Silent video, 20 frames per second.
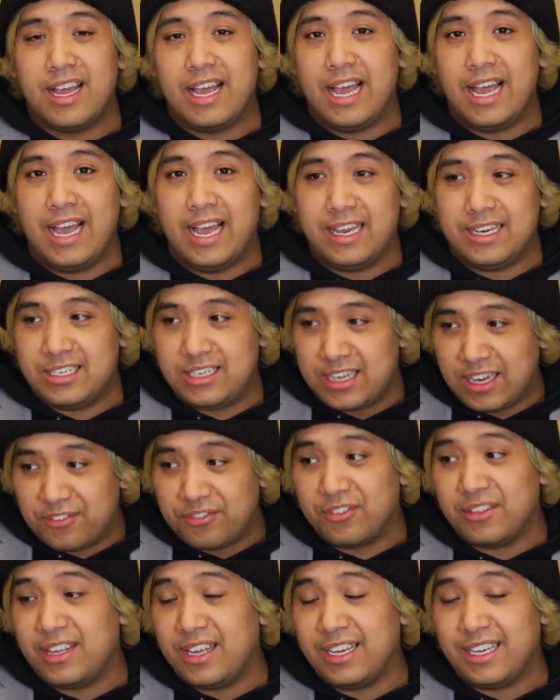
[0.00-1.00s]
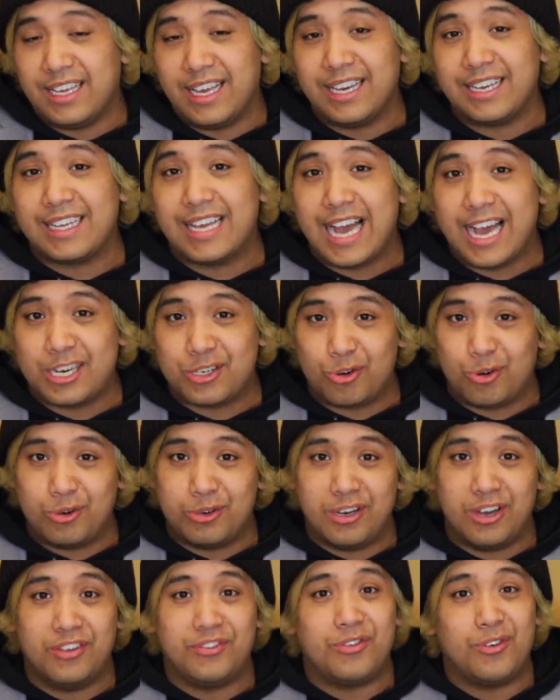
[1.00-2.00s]
and definitely, again, casual
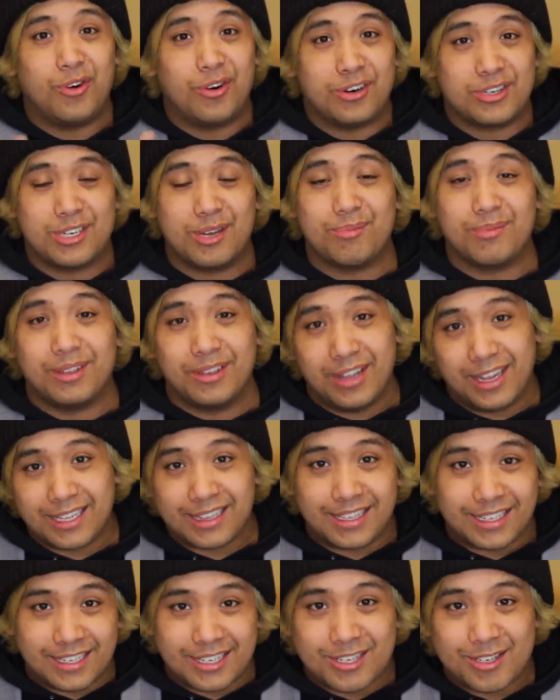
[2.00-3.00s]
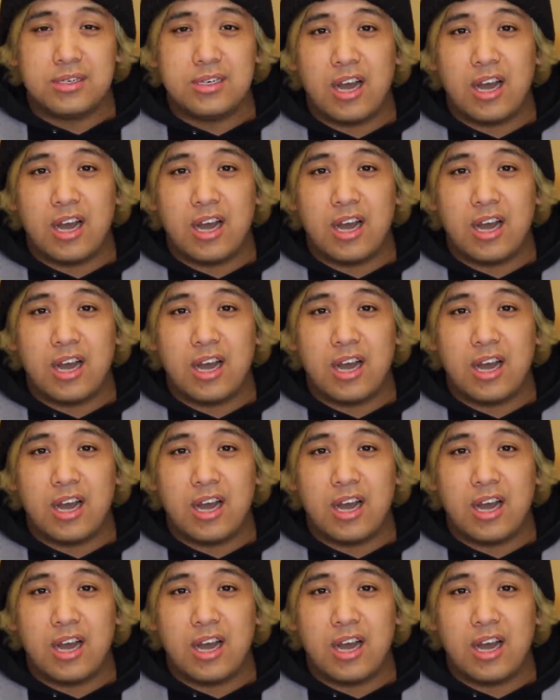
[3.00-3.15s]
enough for something like this.